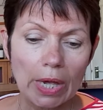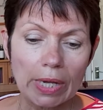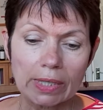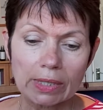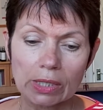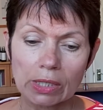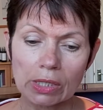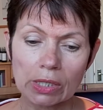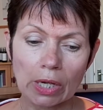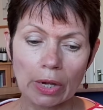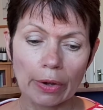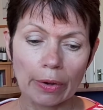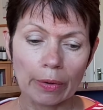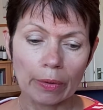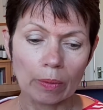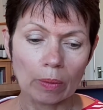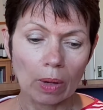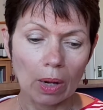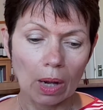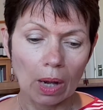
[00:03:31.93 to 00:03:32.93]

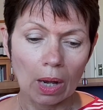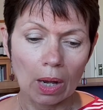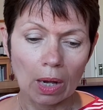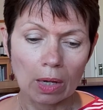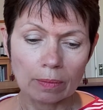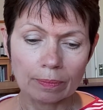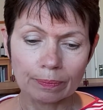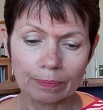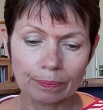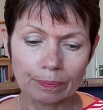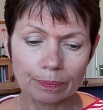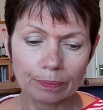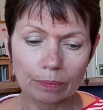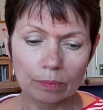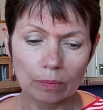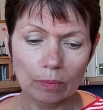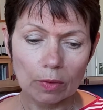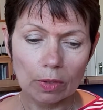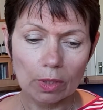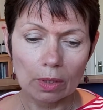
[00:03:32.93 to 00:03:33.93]
So
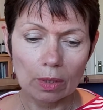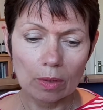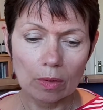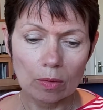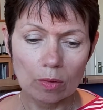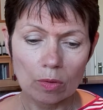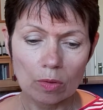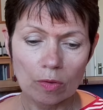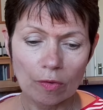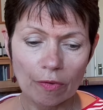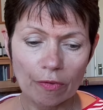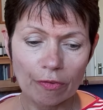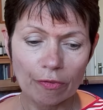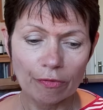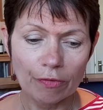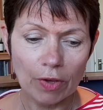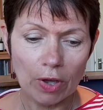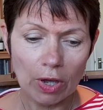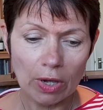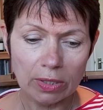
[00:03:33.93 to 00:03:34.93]
the
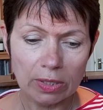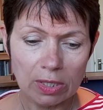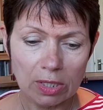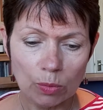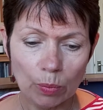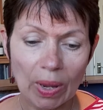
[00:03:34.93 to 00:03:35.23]
first,